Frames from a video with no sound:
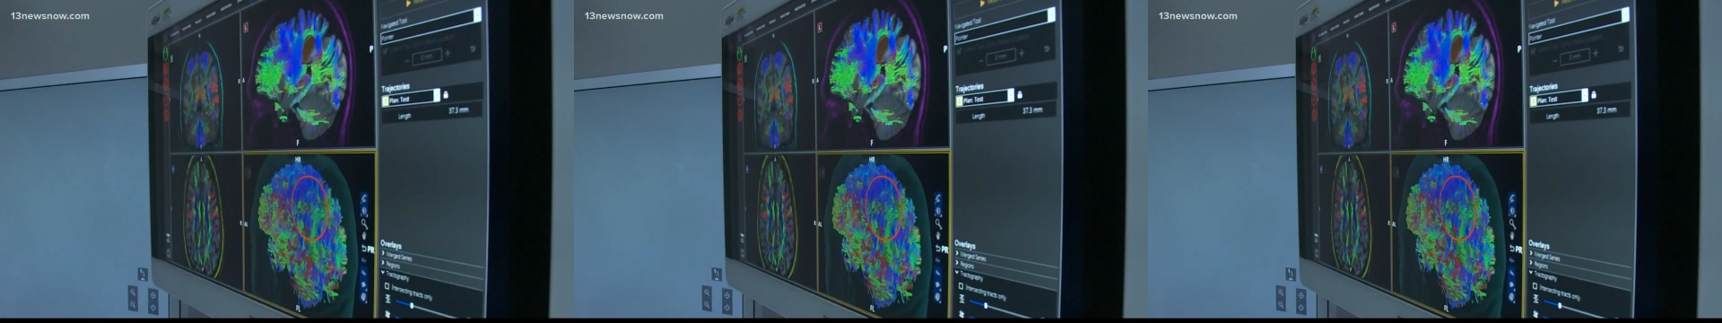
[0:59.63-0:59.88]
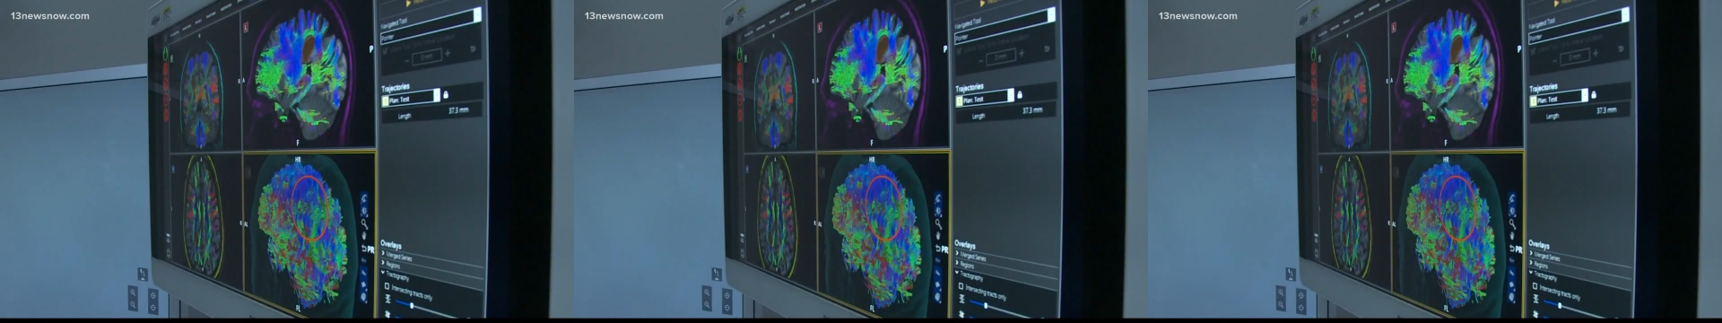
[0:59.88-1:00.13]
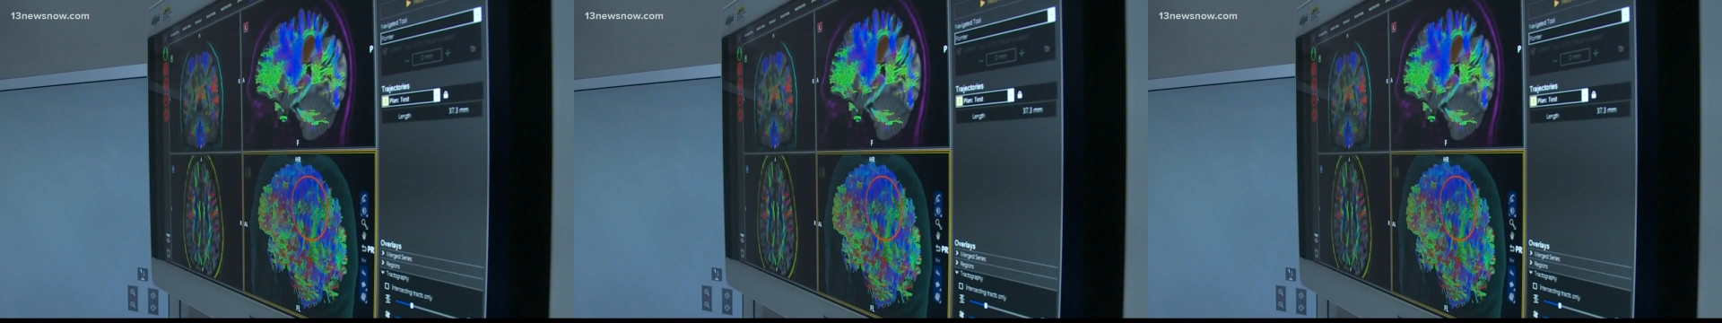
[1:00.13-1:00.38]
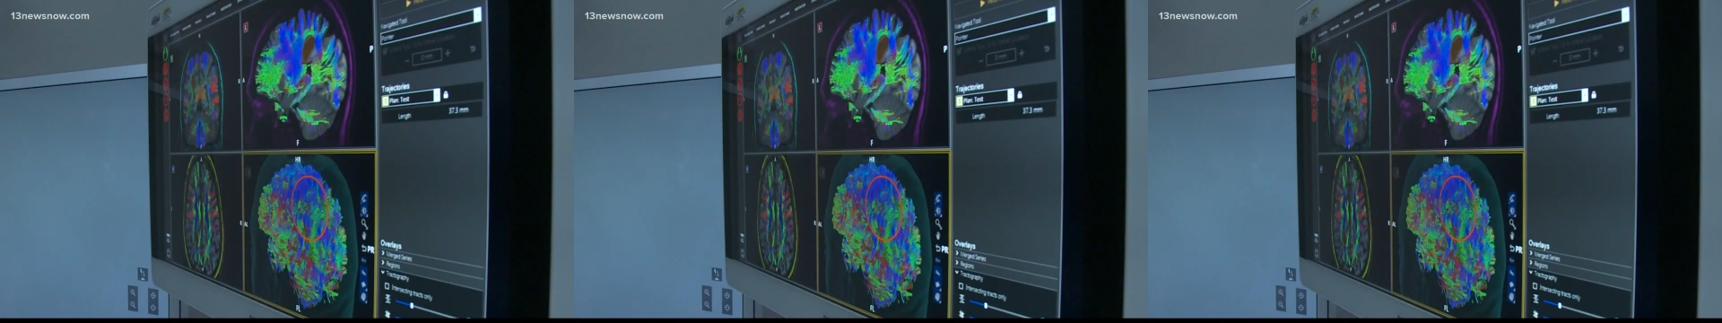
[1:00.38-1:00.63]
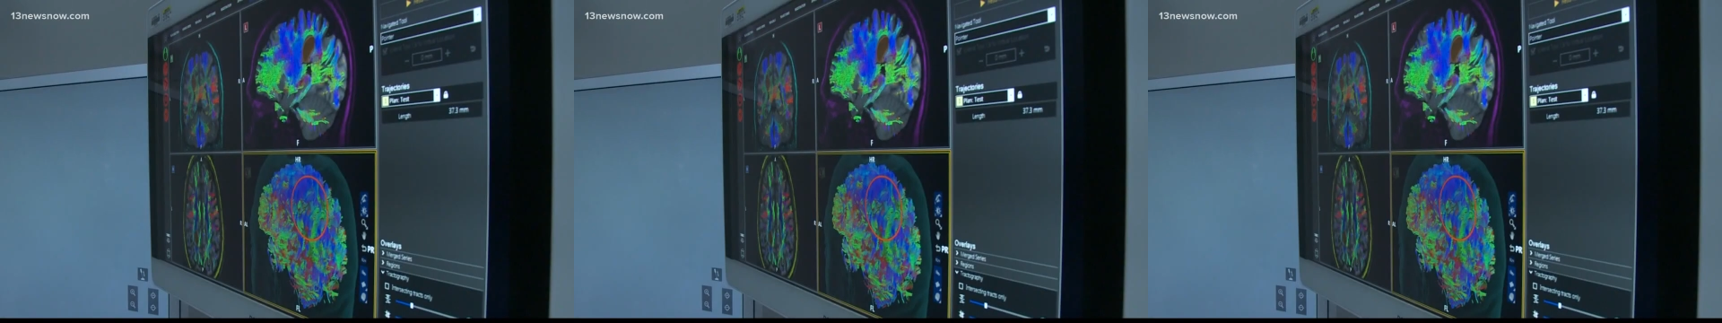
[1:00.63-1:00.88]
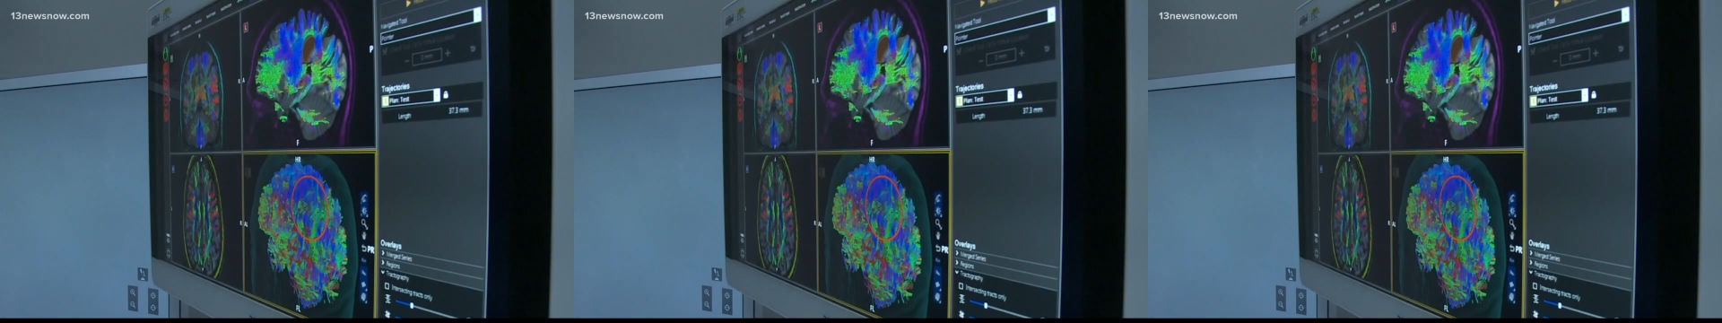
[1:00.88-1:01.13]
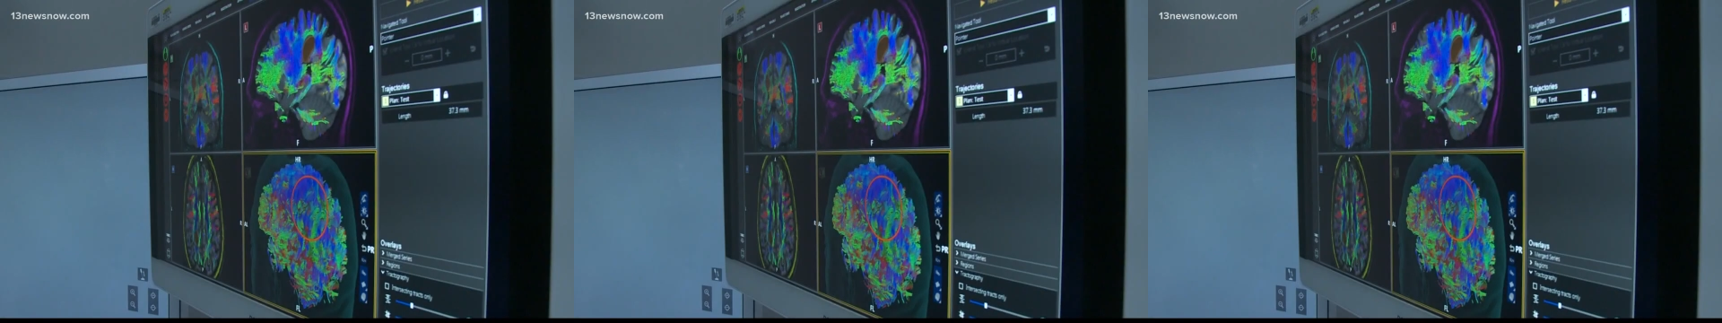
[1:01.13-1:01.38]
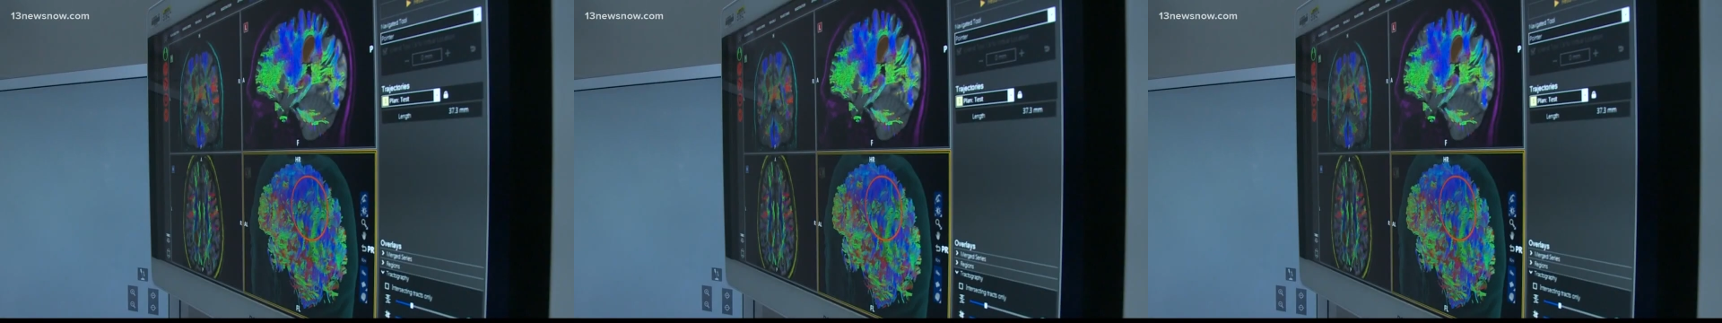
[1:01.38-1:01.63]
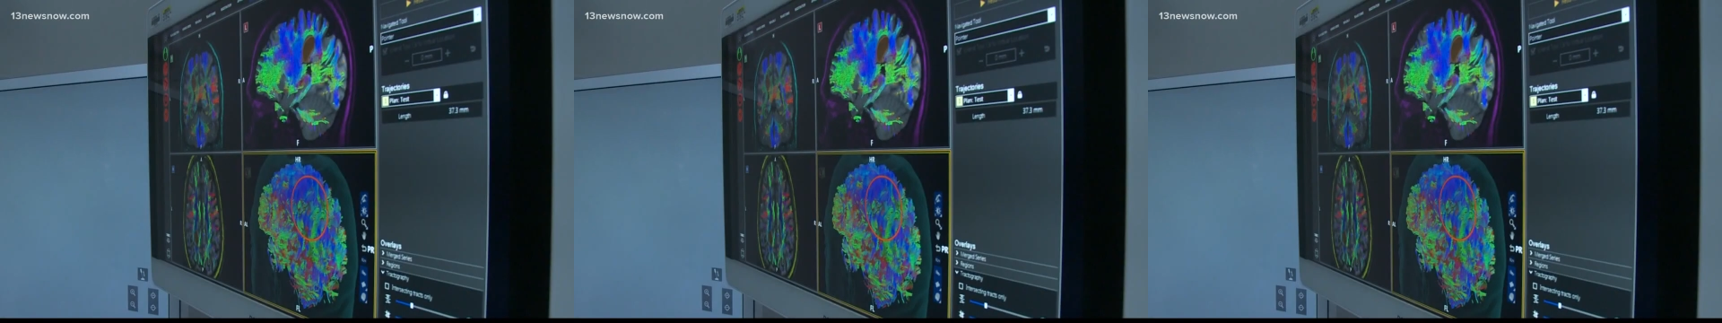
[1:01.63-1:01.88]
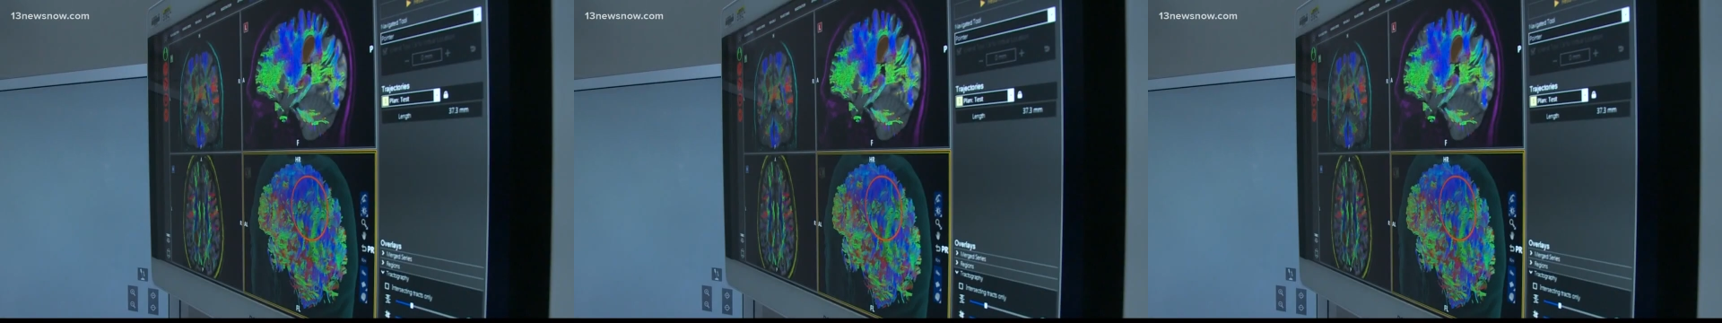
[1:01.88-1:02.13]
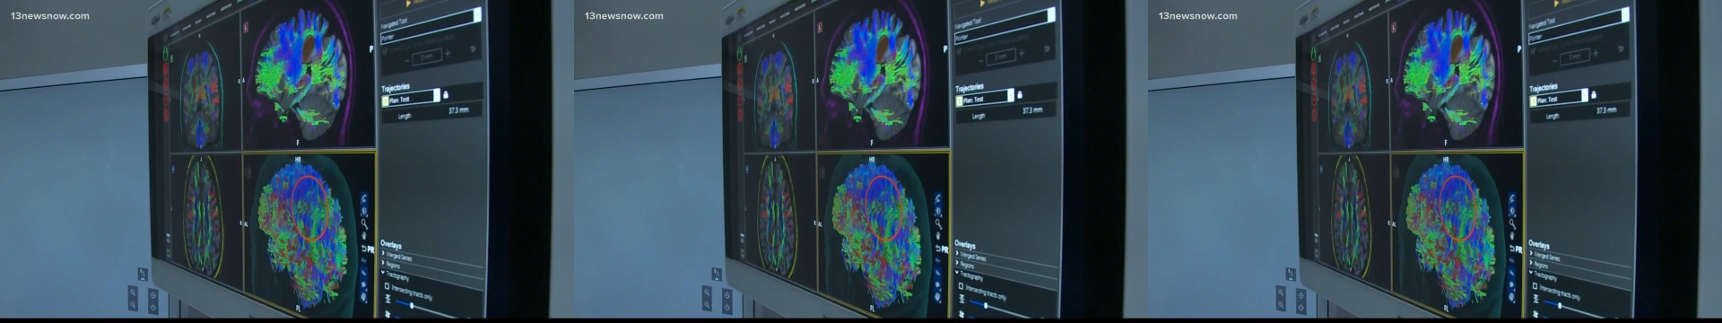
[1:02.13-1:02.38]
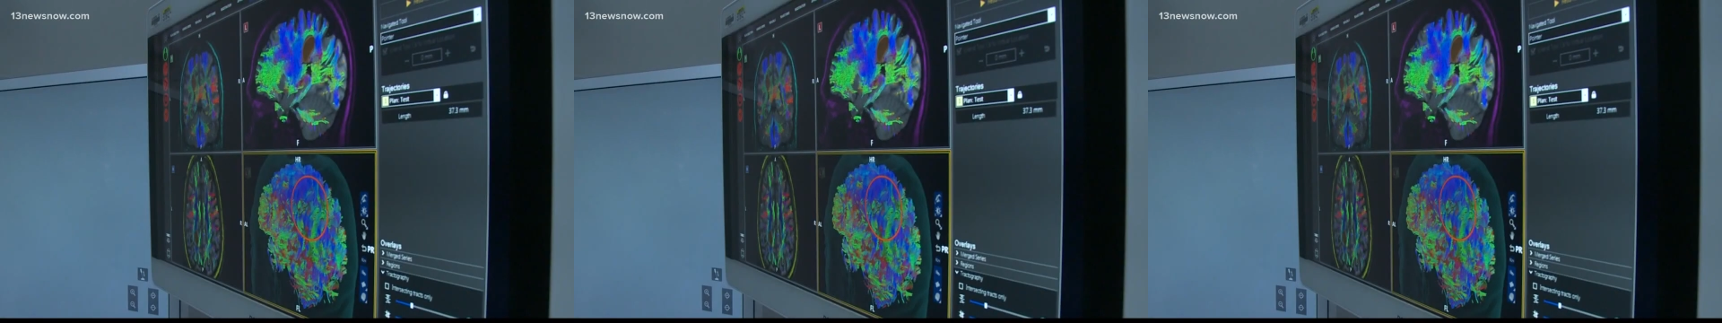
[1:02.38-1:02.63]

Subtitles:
(no speaker visible)